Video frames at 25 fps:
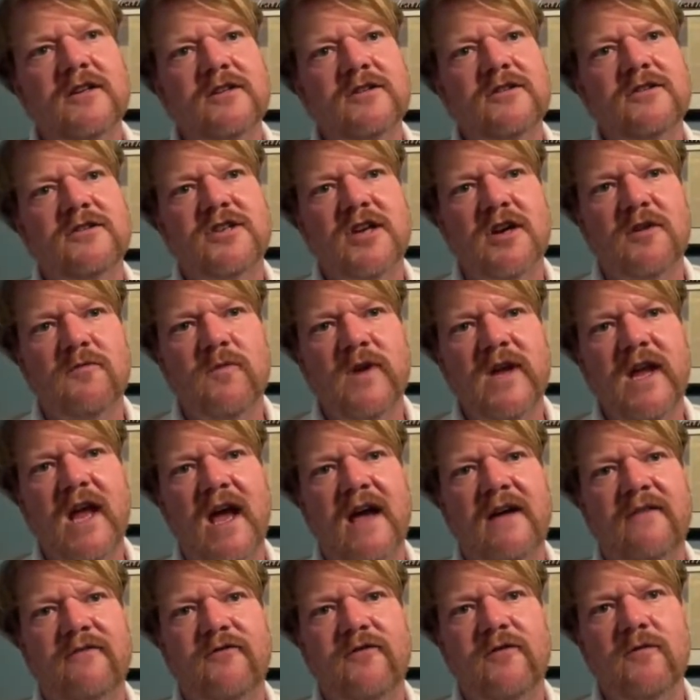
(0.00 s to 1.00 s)
So
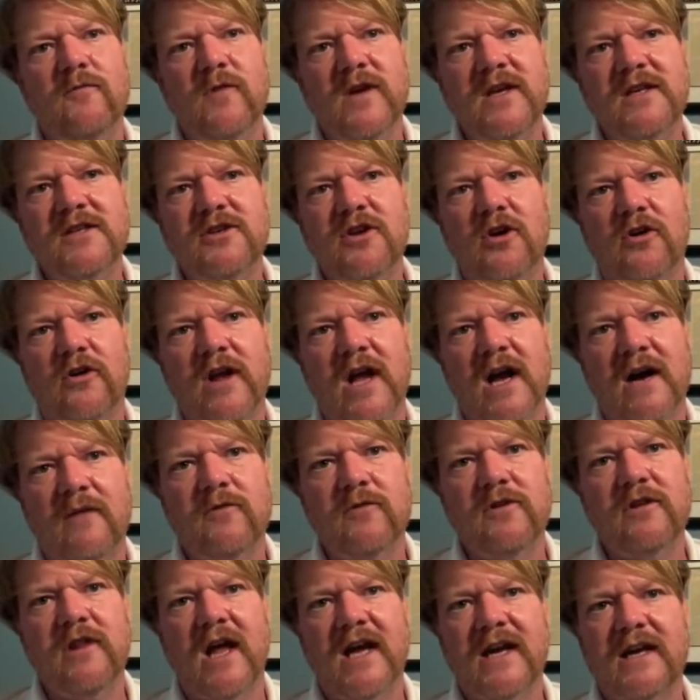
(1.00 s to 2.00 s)
we start out
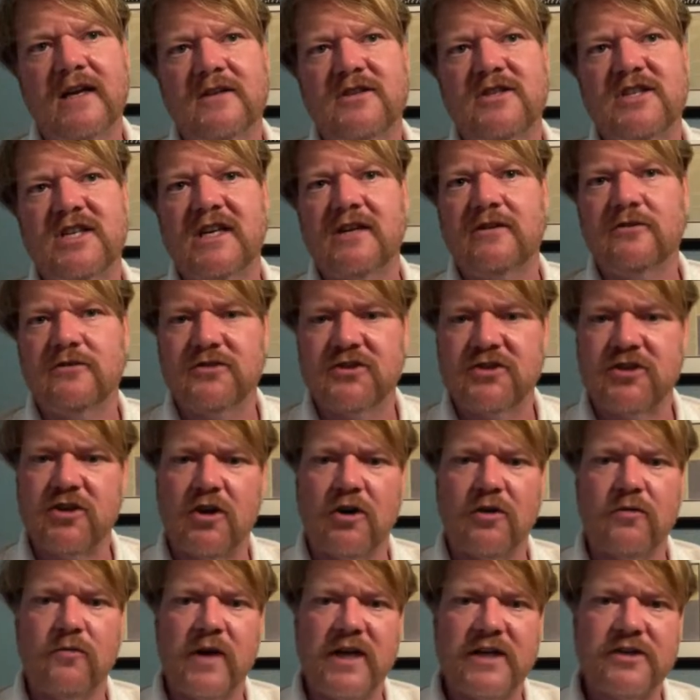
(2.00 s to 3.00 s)
with like a single
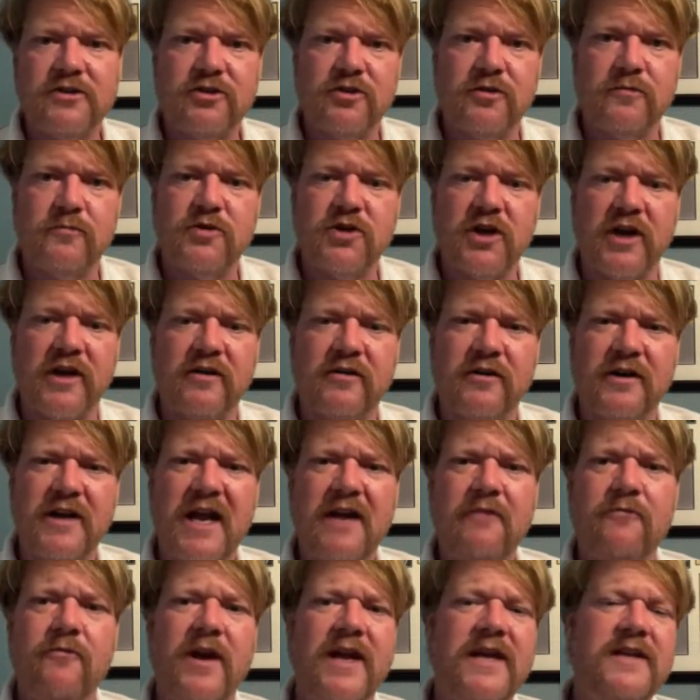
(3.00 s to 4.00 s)
stall restroom trailer, and
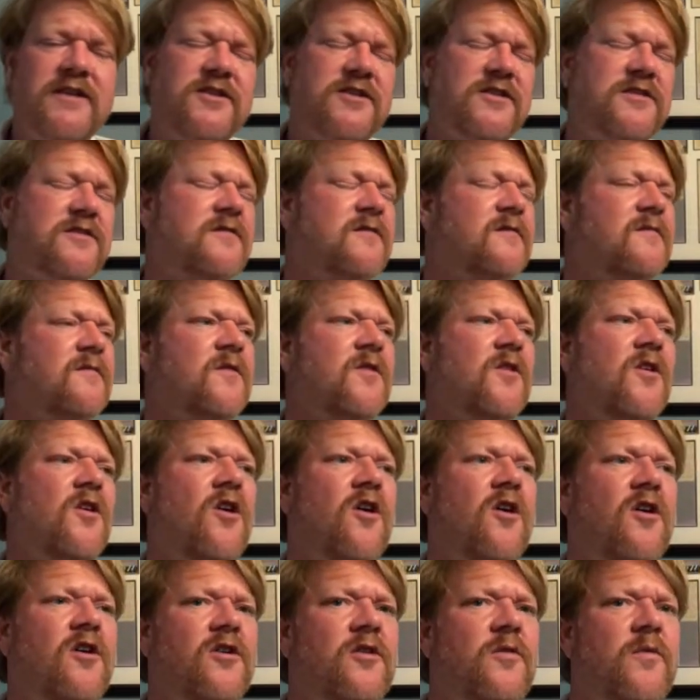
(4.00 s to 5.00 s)
that ranges
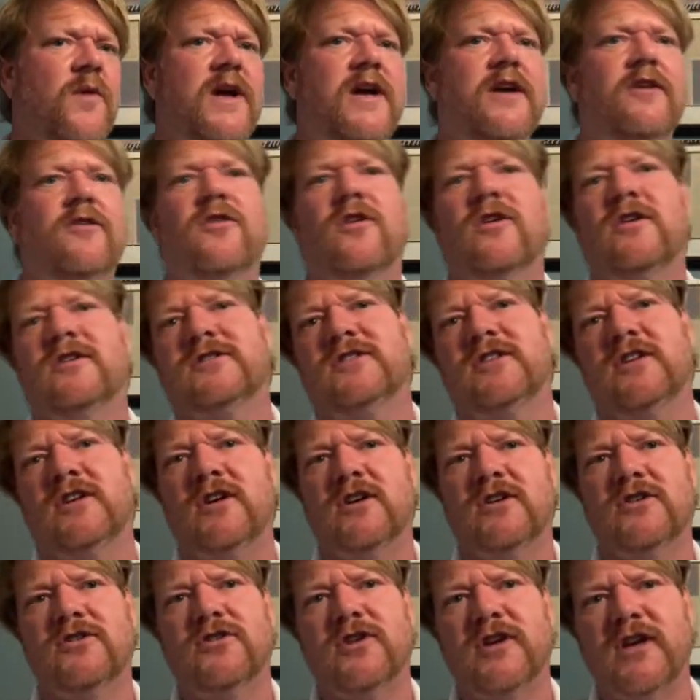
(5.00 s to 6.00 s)
all the way across the
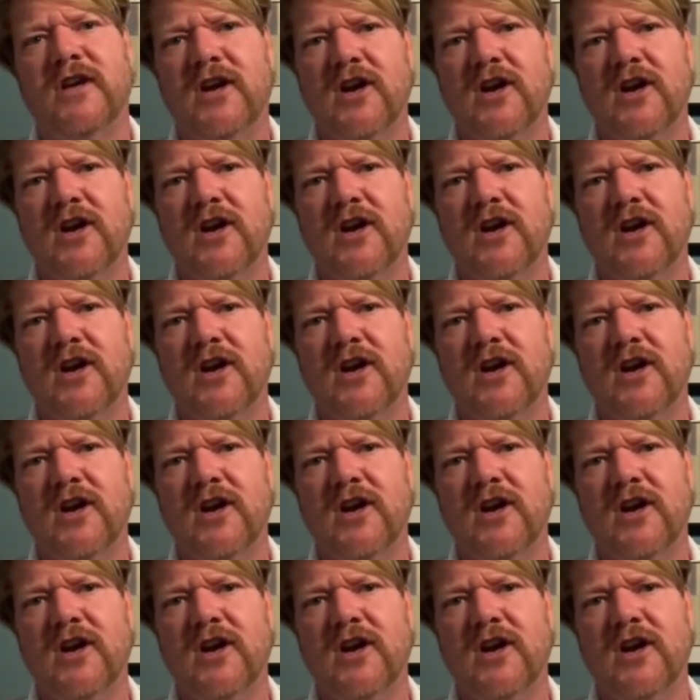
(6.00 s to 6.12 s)
country.